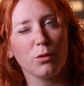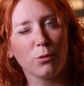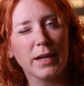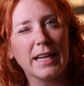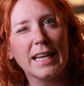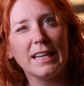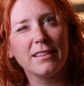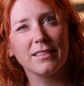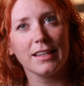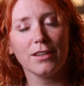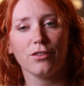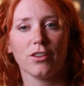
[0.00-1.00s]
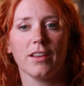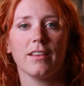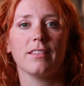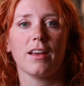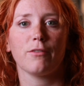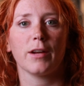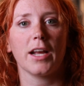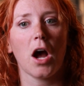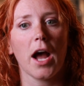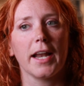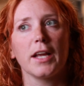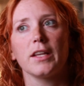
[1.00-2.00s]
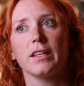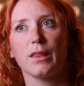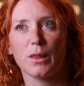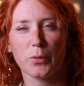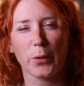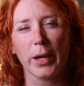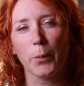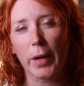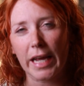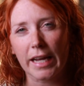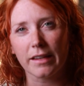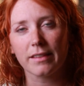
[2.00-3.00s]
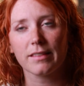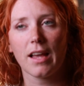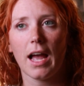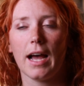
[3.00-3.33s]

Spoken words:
3 seizures every kind of 3 weeks.